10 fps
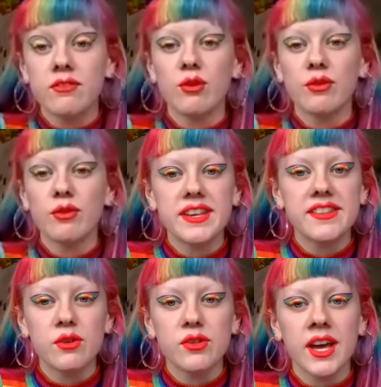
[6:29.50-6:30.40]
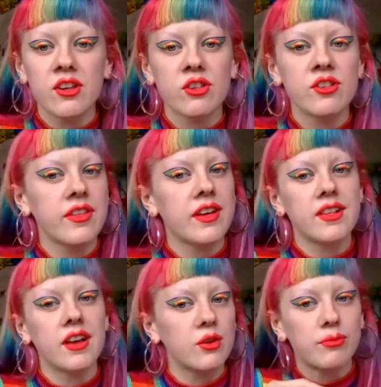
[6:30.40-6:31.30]
a lot with dissociation, so that's
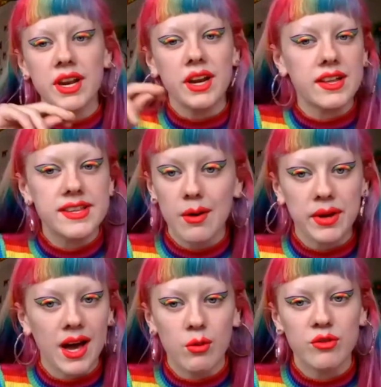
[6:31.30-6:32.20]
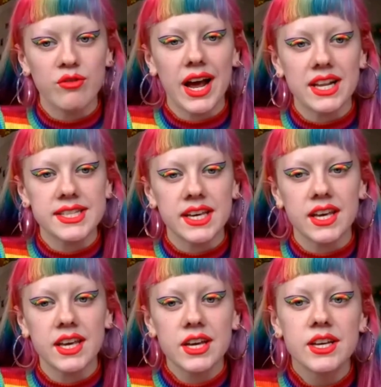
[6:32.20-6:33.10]
like completely tapping out with
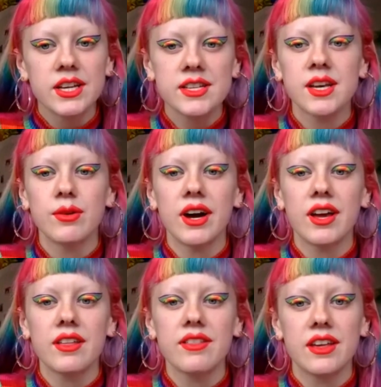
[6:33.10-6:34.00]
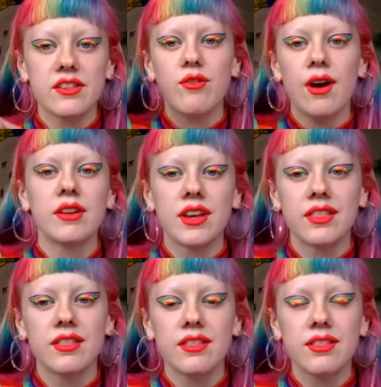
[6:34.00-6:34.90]
reality. So it's grounding
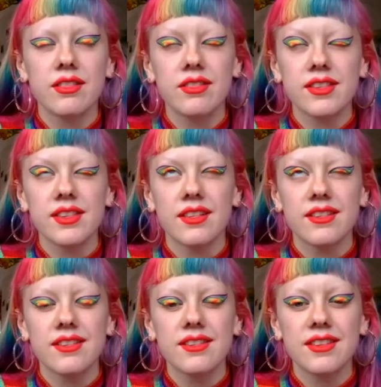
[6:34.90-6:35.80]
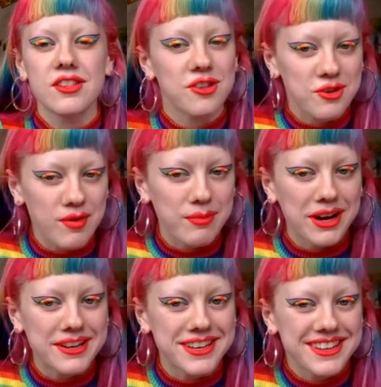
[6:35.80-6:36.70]
in the sense, it's just a
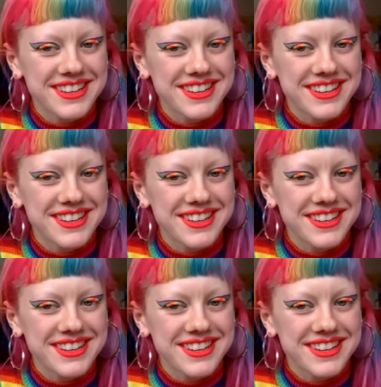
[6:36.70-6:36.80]
reminder.